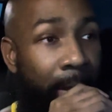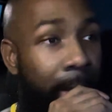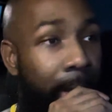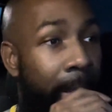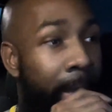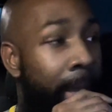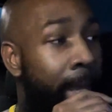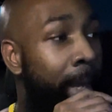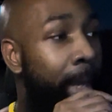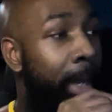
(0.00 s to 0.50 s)

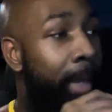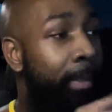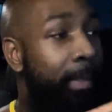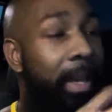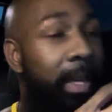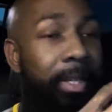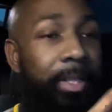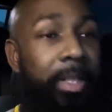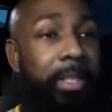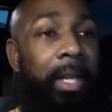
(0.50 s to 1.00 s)
And
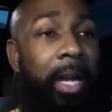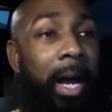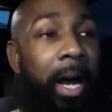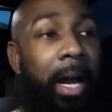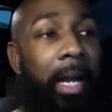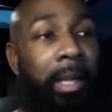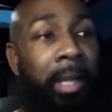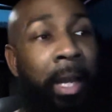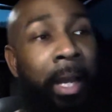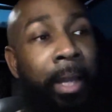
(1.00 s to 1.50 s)
that just
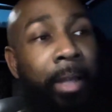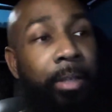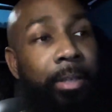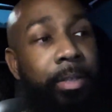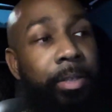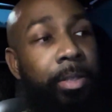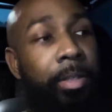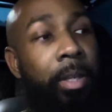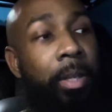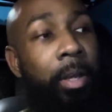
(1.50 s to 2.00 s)

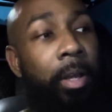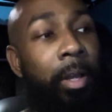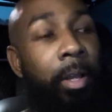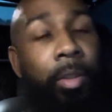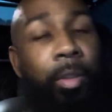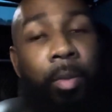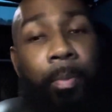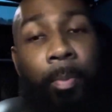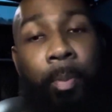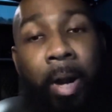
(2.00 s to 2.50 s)
highlights
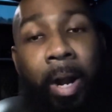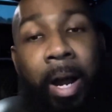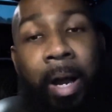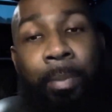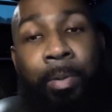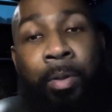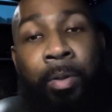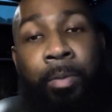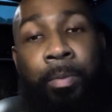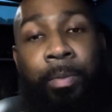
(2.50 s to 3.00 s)
the
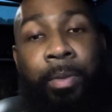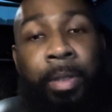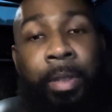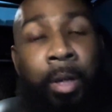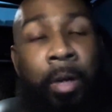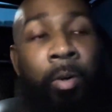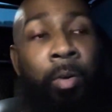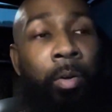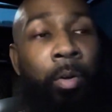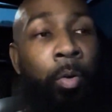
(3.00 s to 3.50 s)
problem, the
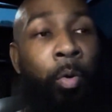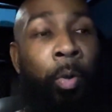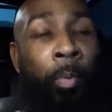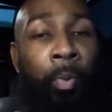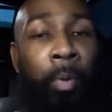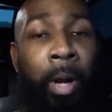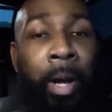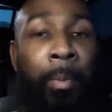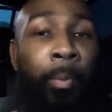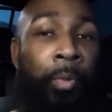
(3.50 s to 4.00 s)
ongoing
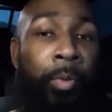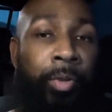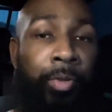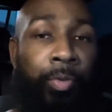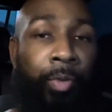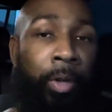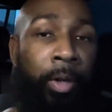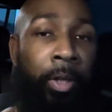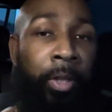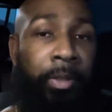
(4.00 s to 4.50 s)
problem with
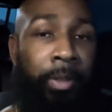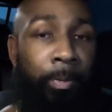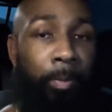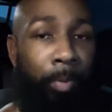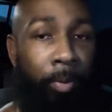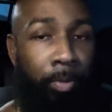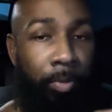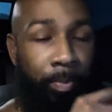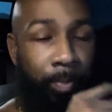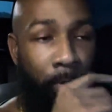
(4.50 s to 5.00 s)
drugs in
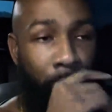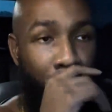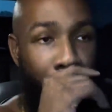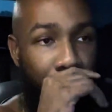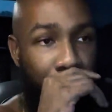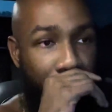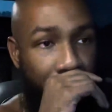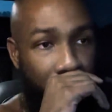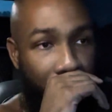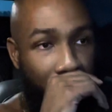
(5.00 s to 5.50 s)
pro
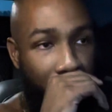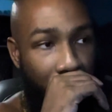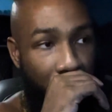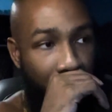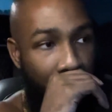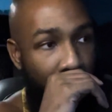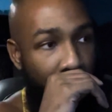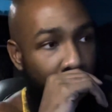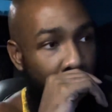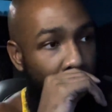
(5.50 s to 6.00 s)
sports.
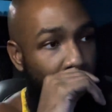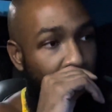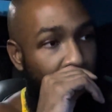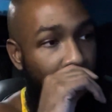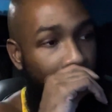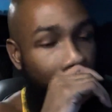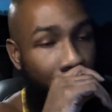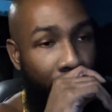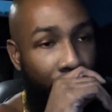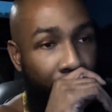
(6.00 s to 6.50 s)

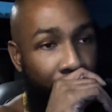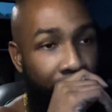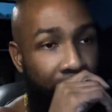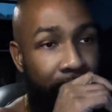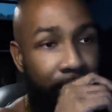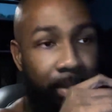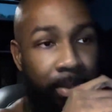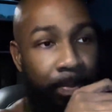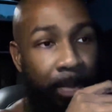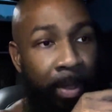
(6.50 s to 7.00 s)

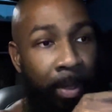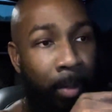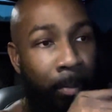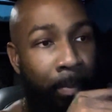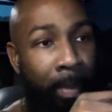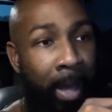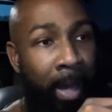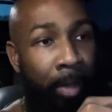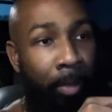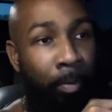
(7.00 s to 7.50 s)
This has been a
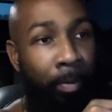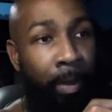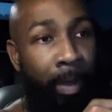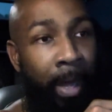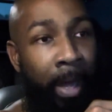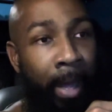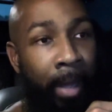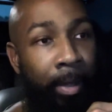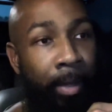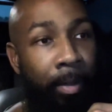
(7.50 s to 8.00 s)
battle
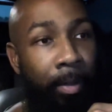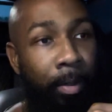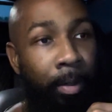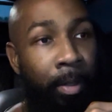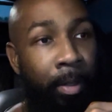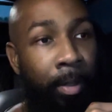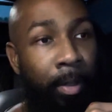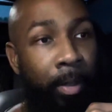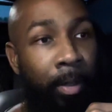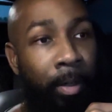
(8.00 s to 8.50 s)
that
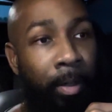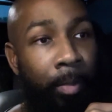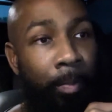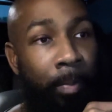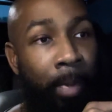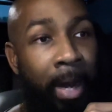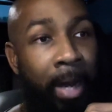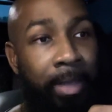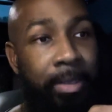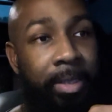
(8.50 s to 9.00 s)

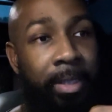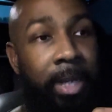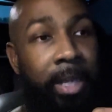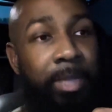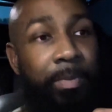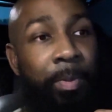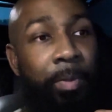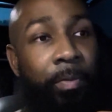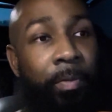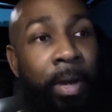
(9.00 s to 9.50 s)
boxing
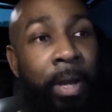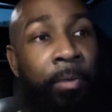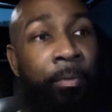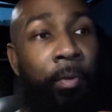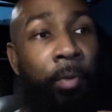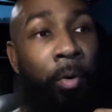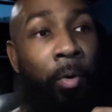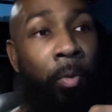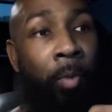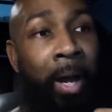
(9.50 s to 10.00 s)
has been fighting
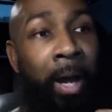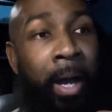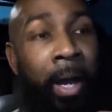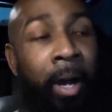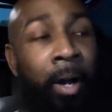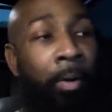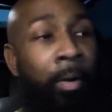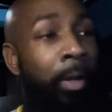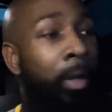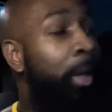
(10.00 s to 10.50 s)
for a
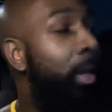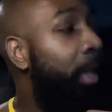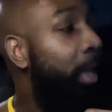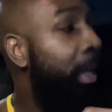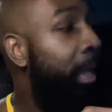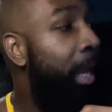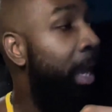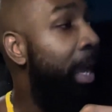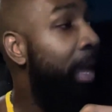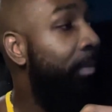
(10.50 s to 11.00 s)
while,
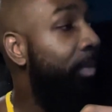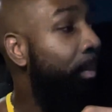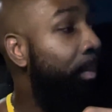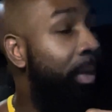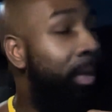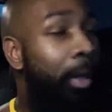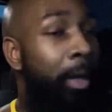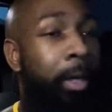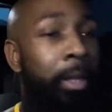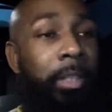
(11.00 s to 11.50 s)
and I have to
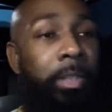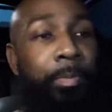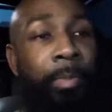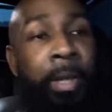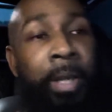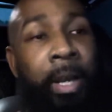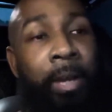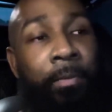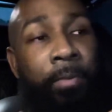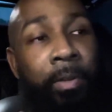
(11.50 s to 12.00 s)
be honest,
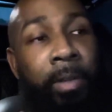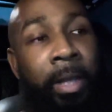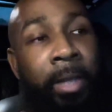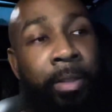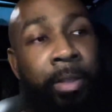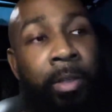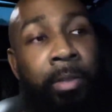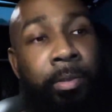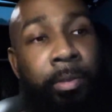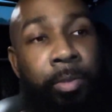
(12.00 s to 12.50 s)
man, I feel like
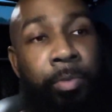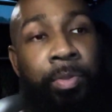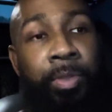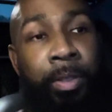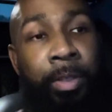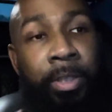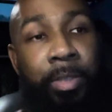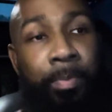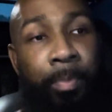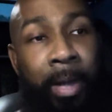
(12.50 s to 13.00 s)
they're
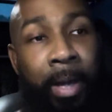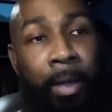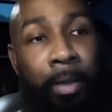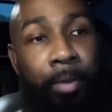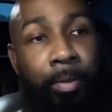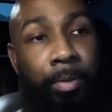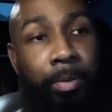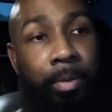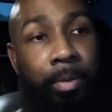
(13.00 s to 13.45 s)
losing this battle.